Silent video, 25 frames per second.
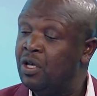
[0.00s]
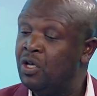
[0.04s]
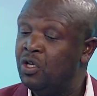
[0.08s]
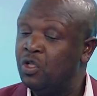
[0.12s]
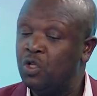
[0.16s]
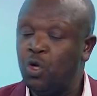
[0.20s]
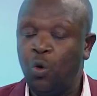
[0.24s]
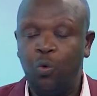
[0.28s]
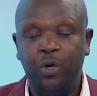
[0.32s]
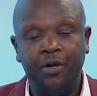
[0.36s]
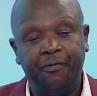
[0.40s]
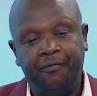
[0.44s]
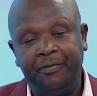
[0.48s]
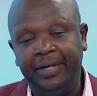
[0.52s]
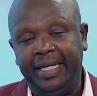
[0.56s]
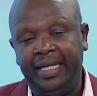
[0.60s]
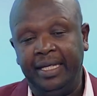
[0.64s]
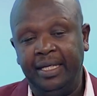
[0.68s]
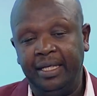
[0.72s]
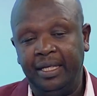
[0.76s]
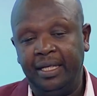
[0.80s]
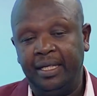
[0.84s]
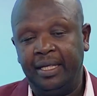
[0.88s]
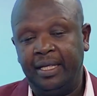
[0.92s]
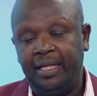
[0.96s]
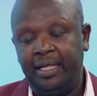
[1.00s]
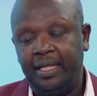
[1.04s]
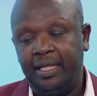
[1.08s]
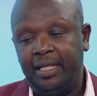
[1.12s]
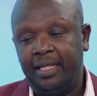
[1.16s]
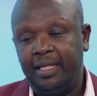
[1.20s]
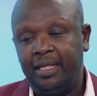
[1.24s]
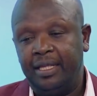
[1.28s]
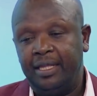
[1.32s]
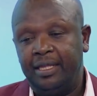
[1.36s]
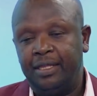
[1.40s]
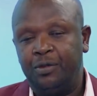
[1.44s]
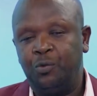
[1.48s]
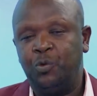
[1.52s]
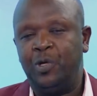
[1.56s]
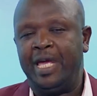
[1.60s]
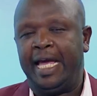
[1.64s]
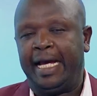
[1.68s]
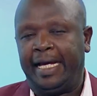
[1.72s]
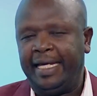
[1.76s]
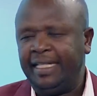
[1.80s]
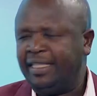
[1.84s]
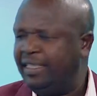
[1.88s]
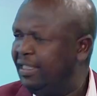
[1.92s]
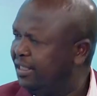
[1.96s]
So we feel we
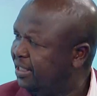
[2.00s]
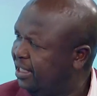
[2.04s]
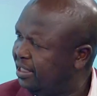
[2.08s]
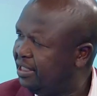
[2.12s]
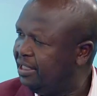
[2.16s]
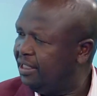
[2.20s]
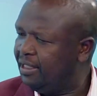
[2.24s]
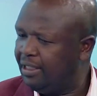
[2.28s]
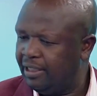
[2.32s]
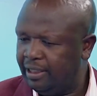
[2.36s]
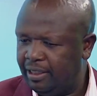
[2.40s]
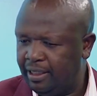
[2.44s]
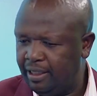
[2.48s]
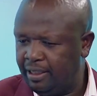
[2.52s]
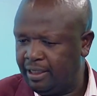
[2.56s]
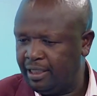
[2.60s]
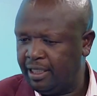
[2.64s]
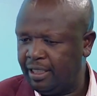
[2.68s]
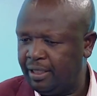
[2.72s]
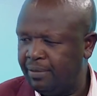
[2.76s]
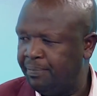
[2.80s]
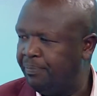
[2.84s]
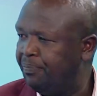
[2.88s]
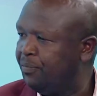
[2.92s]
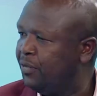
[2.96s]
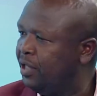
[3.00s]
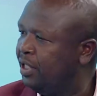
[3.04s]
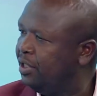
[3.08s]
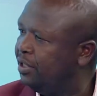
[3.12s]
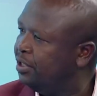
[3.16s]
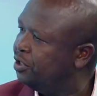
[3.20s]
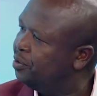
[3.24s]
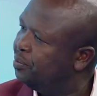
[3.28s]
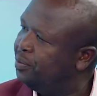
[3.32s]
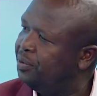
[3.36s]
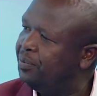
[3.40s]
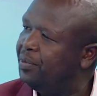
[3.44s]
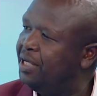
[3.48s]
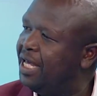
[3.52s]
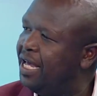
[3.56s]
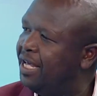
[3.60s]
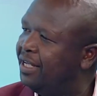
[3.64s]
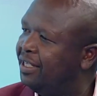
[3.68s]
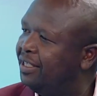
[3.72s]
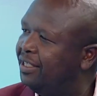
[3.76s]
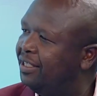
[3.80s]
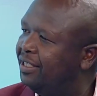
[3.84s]
are getting nothing in this BBI